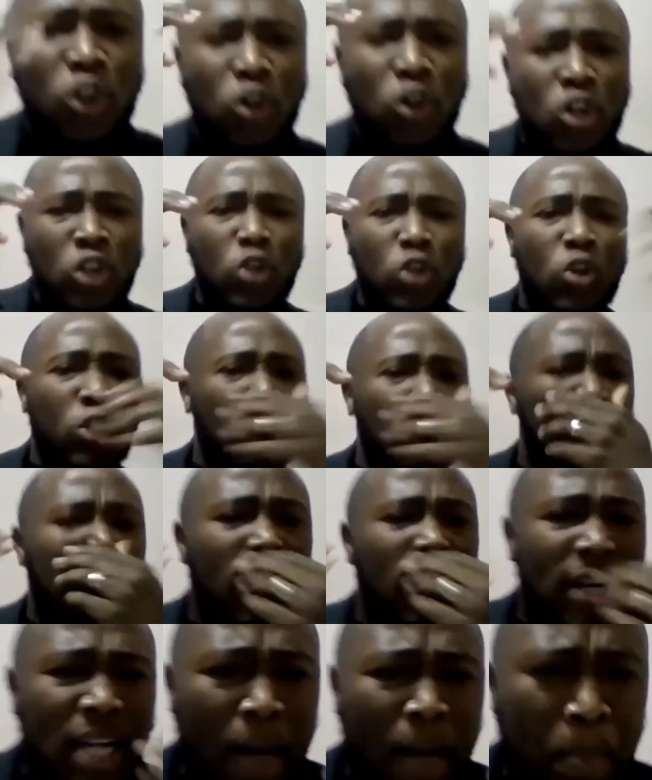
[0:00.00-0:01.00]
you're, you're, you're,
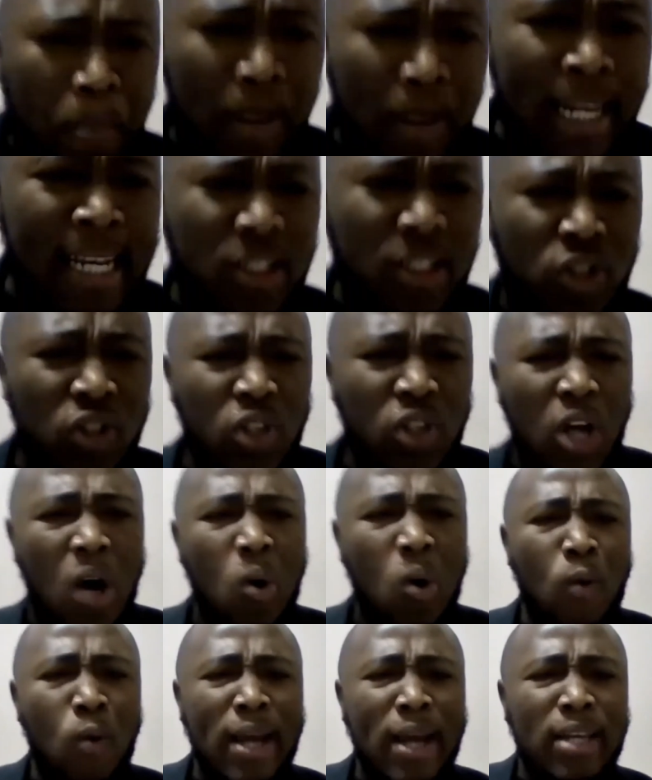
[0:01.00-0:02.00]
you're in a place now
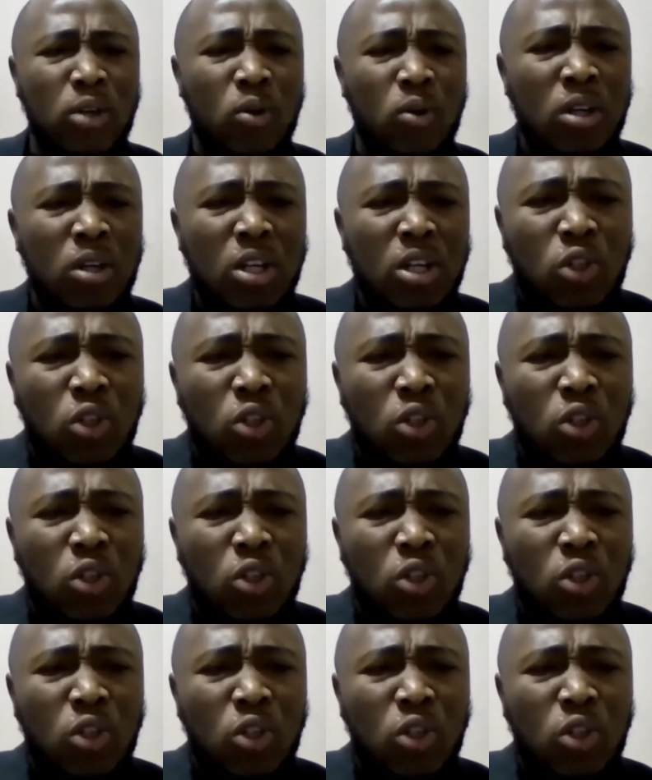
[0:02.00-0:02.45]
where you,